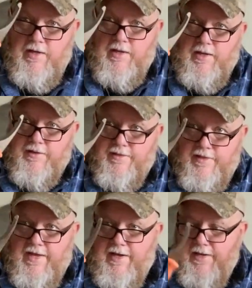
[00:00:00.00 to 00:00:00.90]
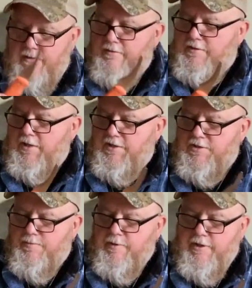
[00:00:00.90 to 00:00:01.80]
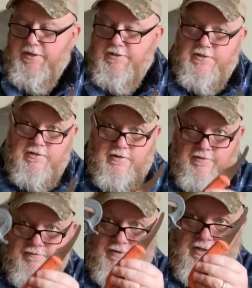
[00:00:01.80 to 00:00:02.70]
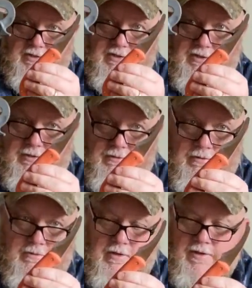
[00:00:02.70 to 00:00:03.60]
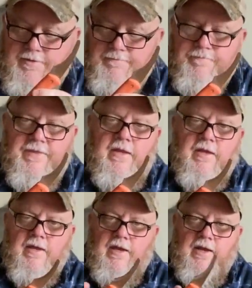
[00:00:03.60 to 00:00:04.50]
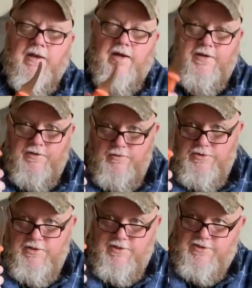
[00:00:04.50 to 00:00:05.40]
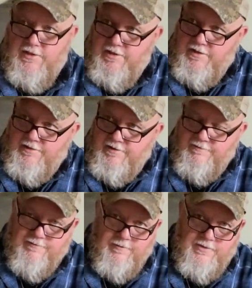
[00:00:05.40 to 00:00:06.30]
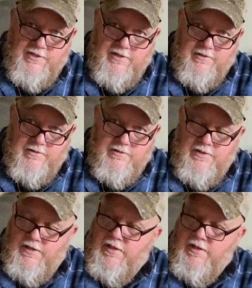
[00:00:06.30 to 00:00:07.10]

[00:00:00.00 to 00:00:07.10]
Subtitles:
And that takes the place of this, okay? And I use this on anything from deer